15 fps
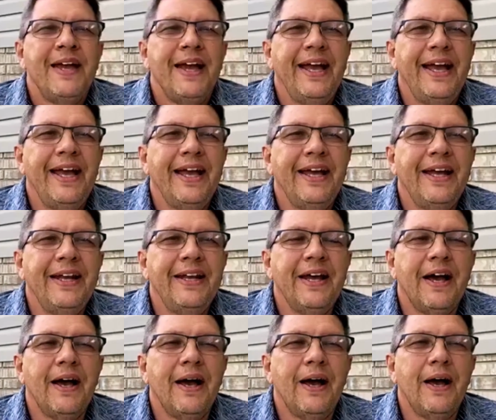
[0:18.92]
And
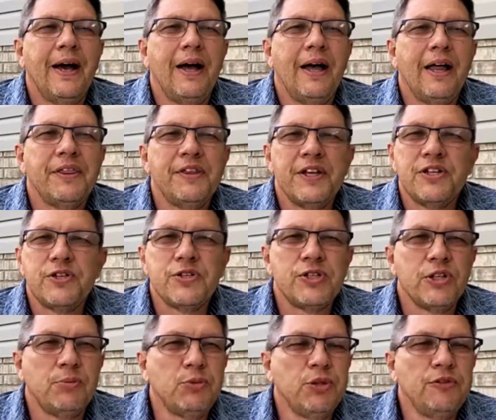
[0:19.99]
things are
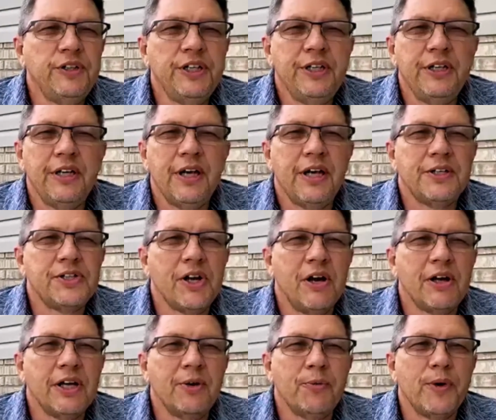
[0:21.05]
still moving
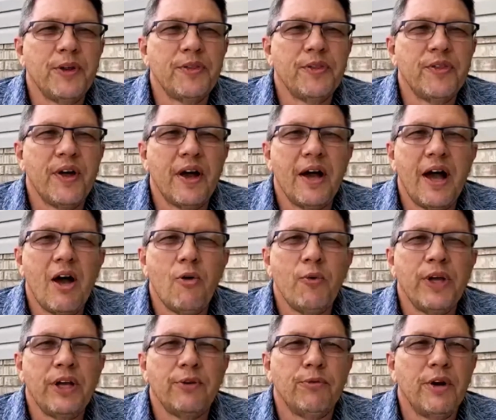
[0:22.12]
target with how
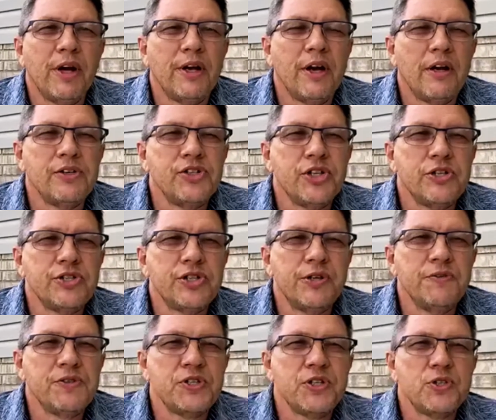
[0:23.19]
we can run our church
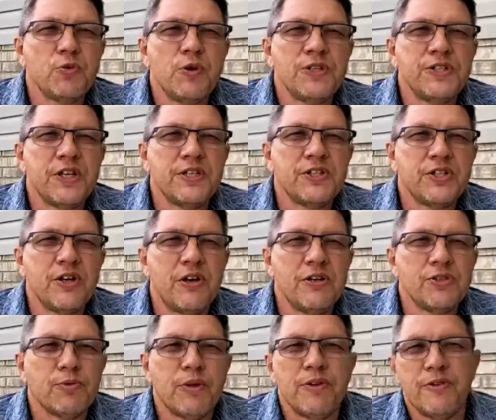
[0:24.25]
services once that
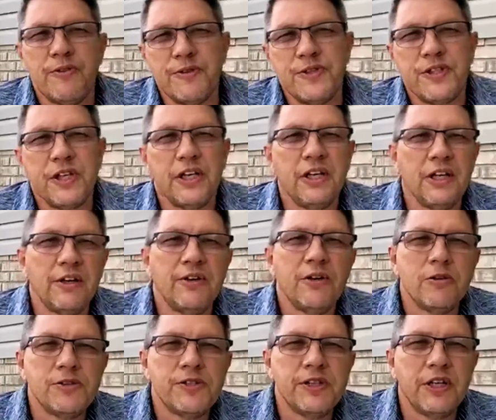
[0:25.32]
starts, whether they're singing or
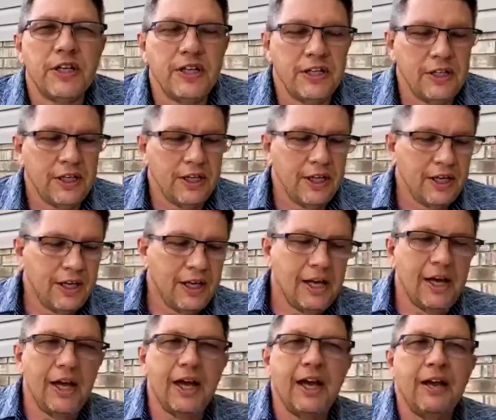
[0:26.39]
no singing.
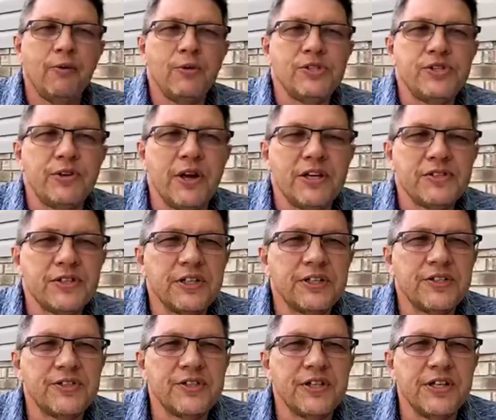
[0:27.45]
Windsor
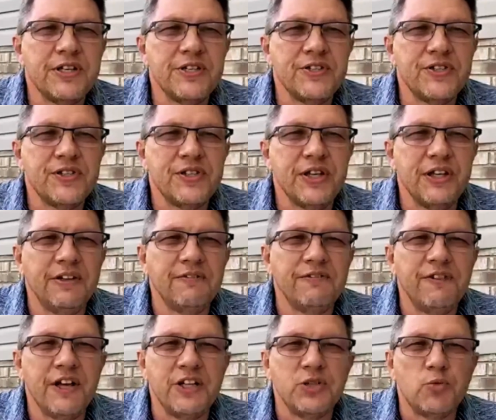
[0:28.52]
Essex is in
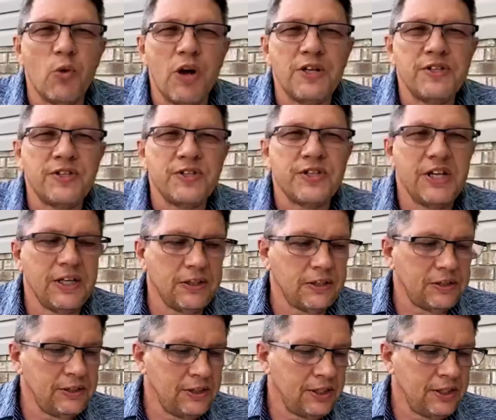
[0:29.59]
phase one still.